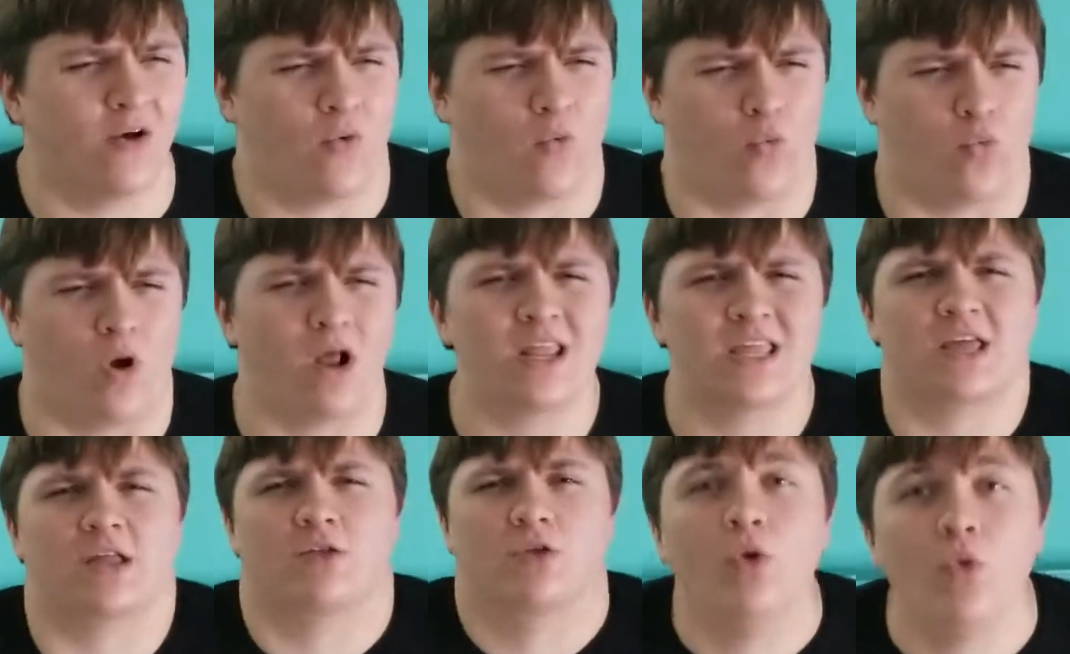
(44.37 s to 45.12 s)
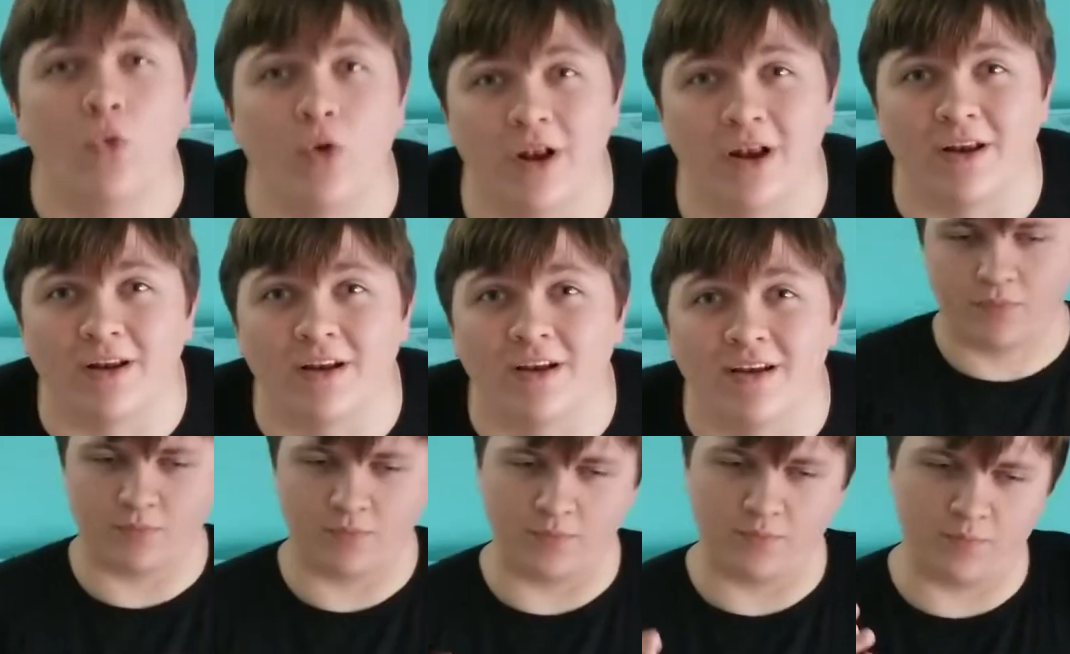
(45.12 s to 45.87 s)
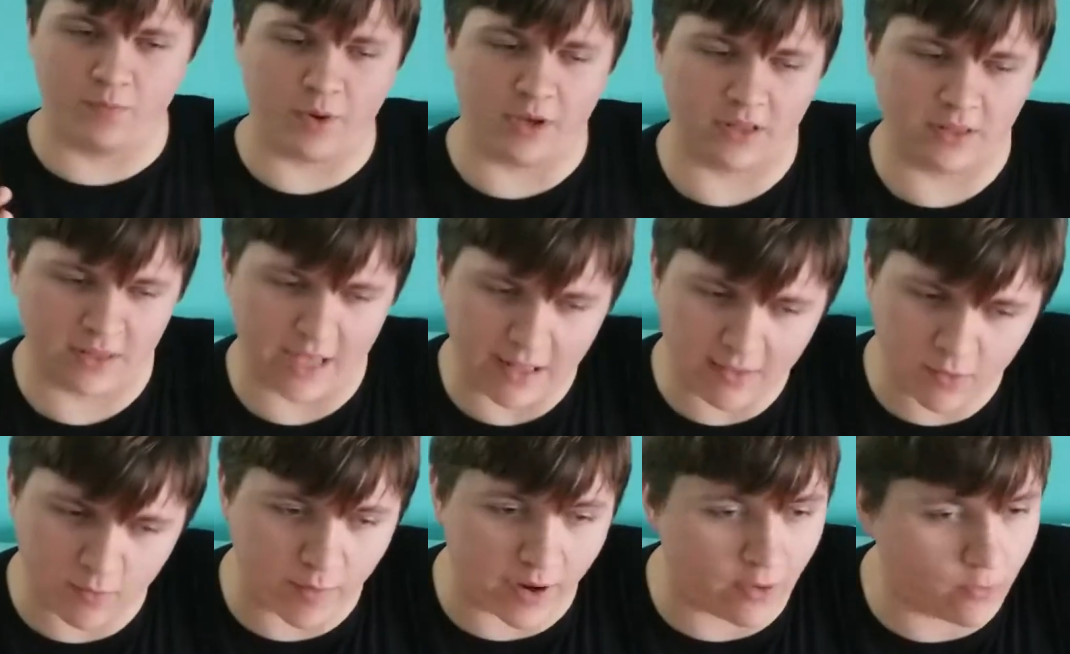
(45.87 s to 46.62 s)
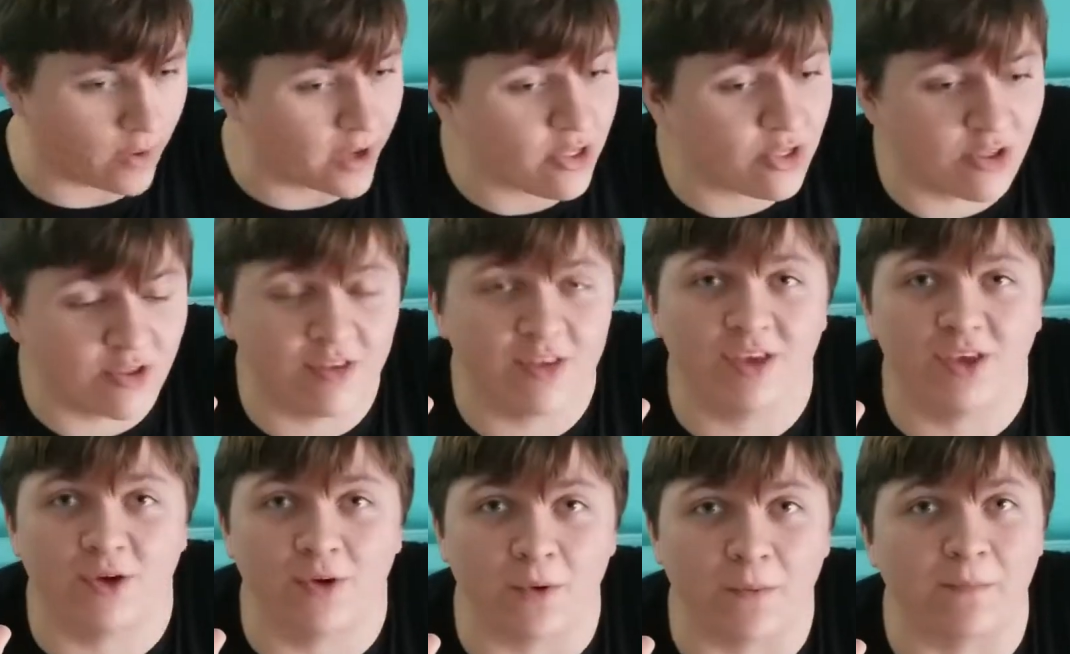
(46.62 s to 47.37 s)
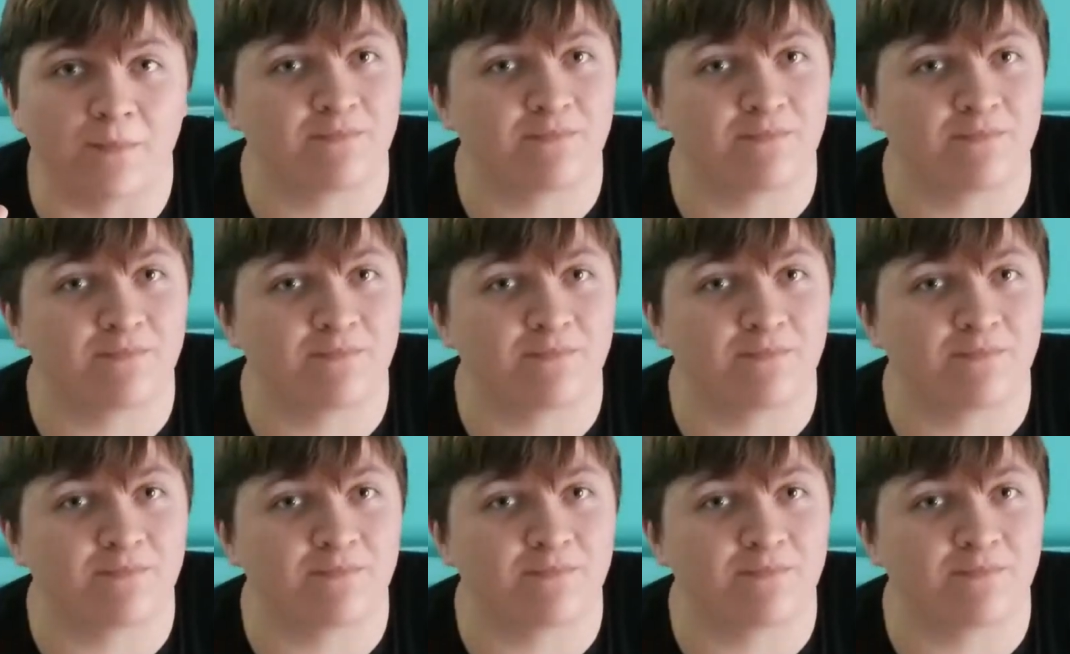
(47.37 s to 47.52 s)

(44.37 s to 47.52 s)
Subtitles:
What are you doing? But that's my question to you.